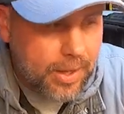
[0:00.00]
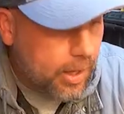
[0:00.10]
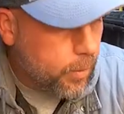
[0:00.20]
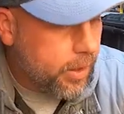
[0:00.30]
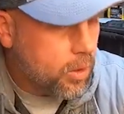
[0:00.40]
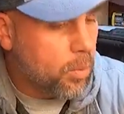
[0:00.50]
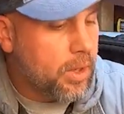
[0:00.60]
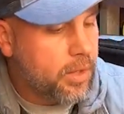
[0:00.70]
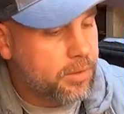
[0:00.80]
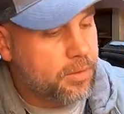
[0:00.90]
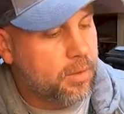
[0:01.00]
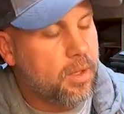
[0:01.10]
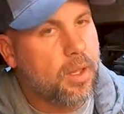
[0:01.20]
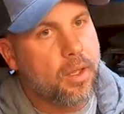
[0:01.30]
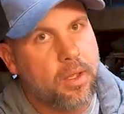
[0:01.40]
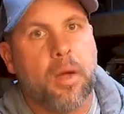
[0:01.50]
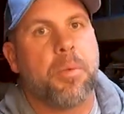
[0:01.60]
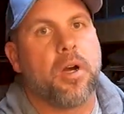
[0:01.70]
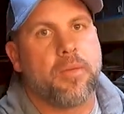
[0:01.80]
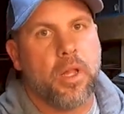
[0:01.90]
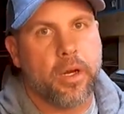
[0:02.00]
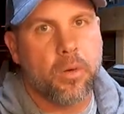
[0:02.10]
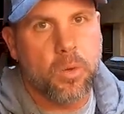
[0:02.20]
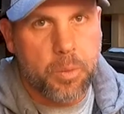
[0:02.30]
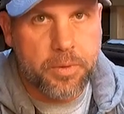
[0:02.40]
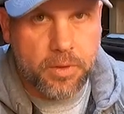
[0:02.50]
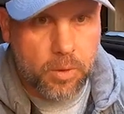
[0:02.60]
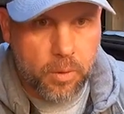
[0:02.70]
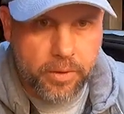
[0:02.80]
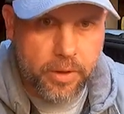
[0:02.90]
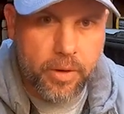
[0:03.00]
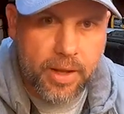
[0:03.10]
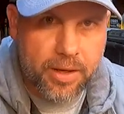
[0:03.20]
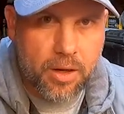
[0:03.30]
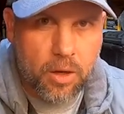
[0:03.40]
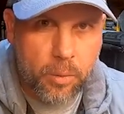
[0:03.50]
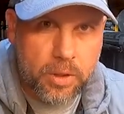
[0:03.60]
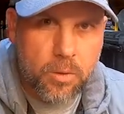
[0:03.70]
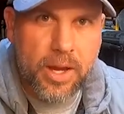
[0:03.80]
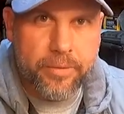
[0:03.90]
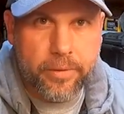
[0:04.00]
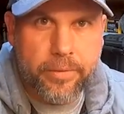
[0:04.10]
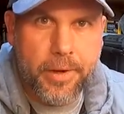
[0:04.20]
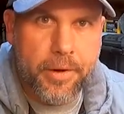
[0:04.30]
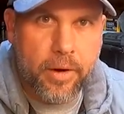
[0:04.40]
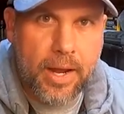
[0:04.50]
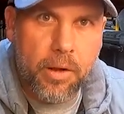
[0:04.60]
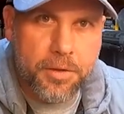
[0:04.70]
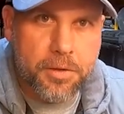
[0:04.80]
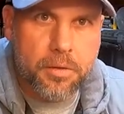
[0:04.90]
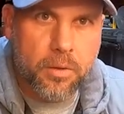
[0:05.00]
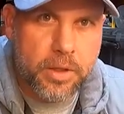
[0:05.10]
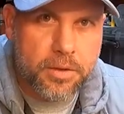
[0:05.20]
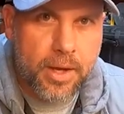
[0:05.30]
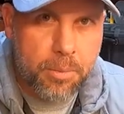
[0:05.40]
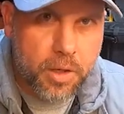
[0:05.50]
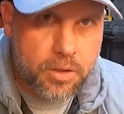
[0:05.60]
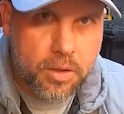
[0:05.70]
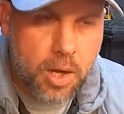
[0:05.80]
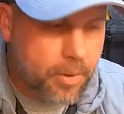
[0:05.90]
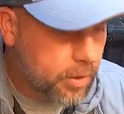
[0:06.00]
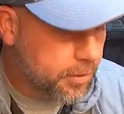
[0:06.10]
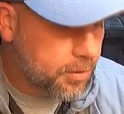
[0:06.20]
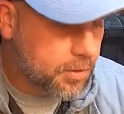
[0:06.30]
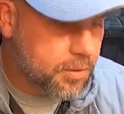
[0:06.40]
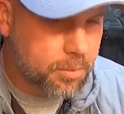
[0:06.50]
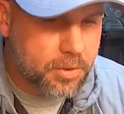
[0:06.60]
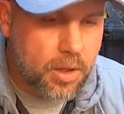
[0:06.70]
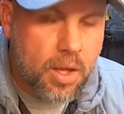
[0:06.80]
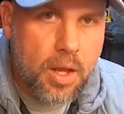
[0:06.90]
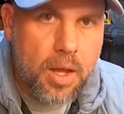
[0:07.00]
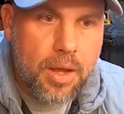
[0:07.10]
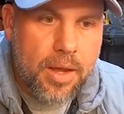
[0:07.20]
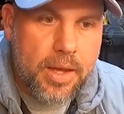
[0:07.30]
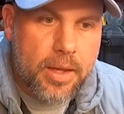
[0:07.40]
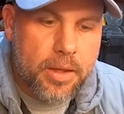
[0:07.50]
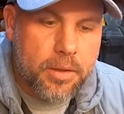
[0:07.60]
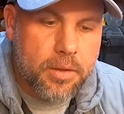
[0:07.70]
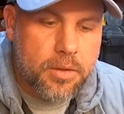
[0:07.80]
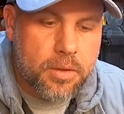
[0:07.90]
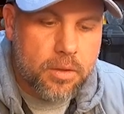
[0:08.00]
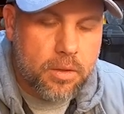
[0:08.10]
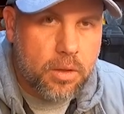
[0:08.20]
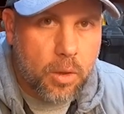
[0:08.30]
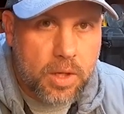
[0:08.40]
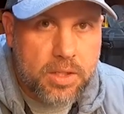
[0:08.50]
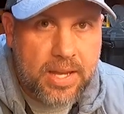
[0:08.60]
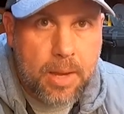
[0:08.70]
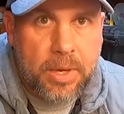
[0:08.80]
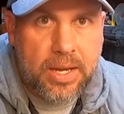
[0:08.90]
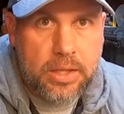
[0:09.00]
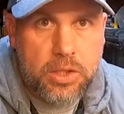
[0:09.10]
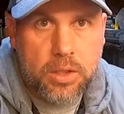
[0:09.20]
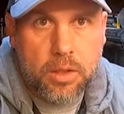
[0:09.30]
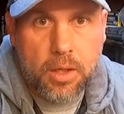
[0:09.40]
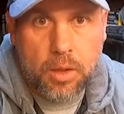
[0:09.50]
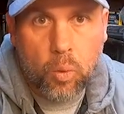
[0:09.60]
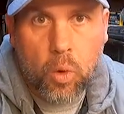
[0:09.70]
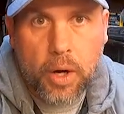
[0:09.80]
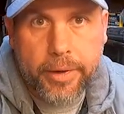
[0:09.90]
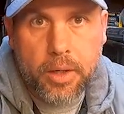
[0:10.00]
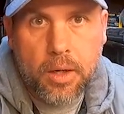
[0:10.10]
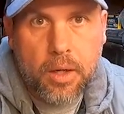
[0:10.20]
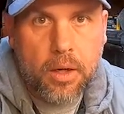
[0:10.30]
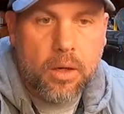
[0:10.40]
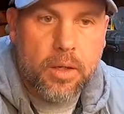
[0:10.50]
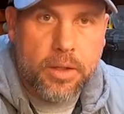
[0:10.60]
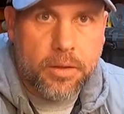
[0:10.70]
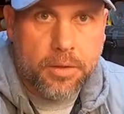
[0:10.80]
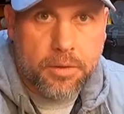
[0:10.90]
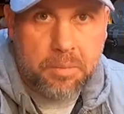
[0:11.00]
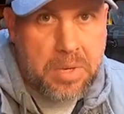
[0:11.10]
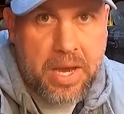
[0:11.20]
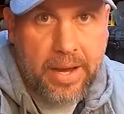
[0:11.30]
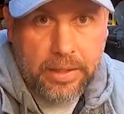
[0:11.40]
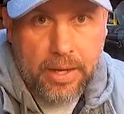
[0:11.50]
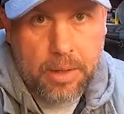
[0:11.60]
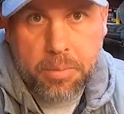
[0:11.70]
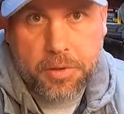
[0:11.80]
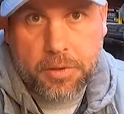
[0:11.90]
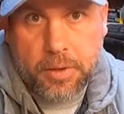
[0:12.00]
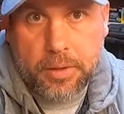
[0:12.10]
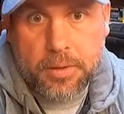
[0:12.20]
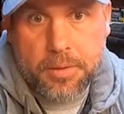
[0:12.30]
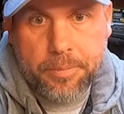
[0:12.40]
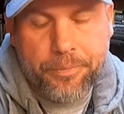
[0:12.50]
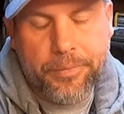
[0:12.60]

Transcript: How do I know? Because I'm part of a lot of groups, you know, on the internet and all, and we do kind of a failure analysis on these high pressure common rail systems. And, you know, contamination in water is 99%,